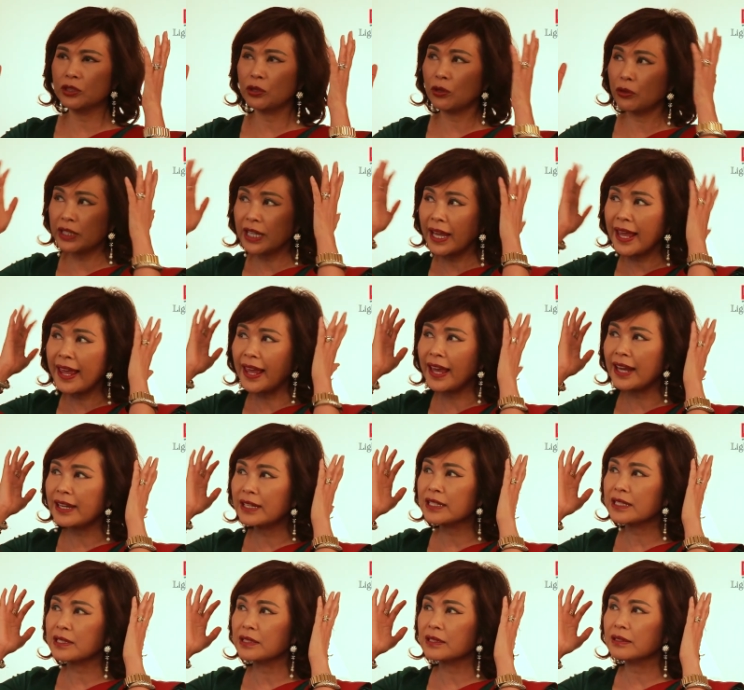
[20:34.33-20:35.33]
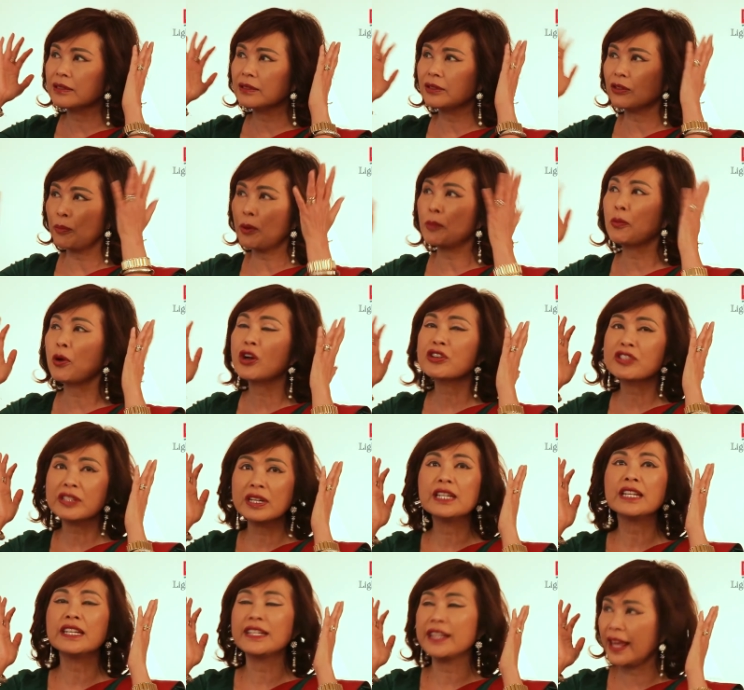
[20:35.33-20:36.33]
the head is
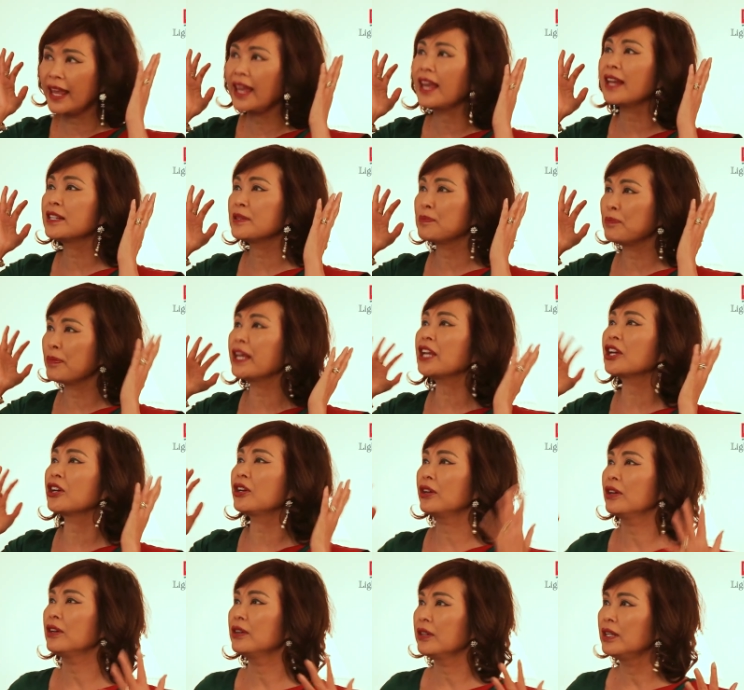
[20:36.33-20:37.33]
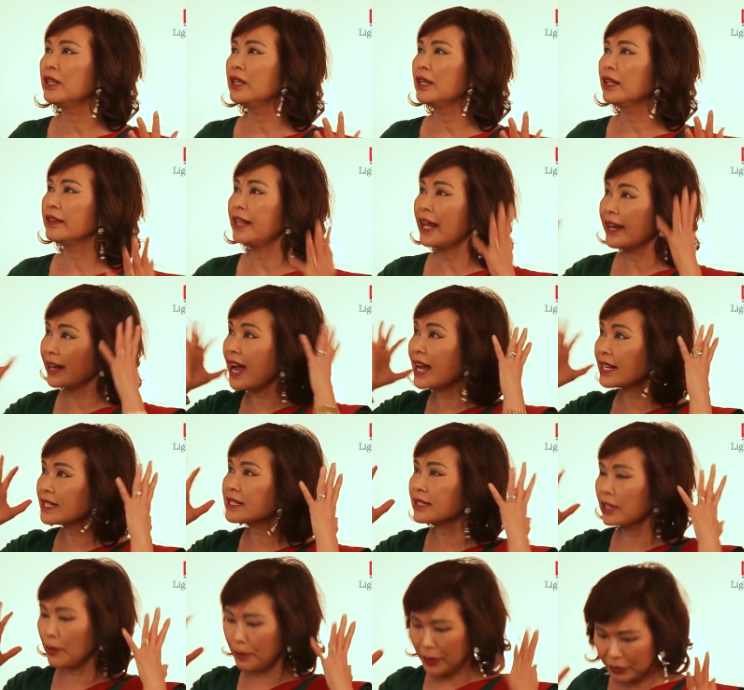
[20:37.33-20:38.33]
proportionally the head bigger than
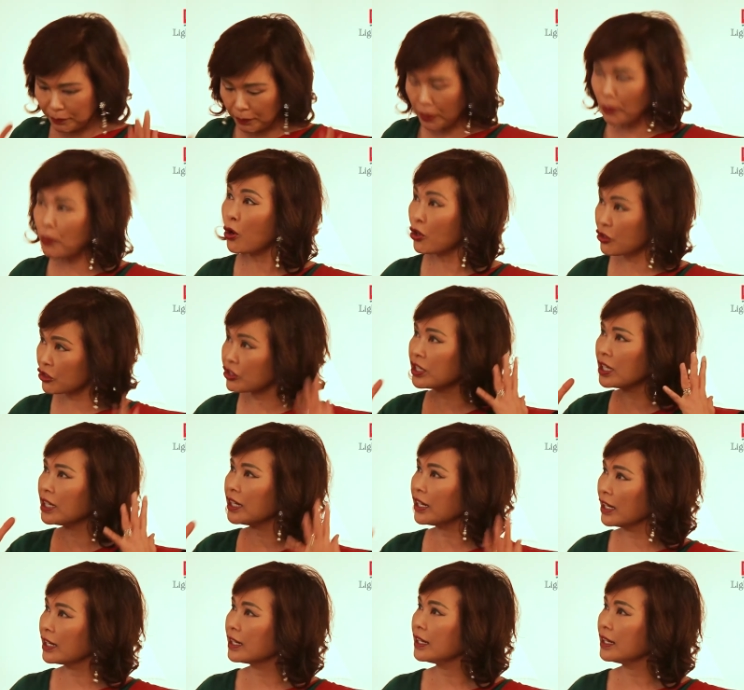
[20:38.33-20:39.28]
us. I mean, proportionally.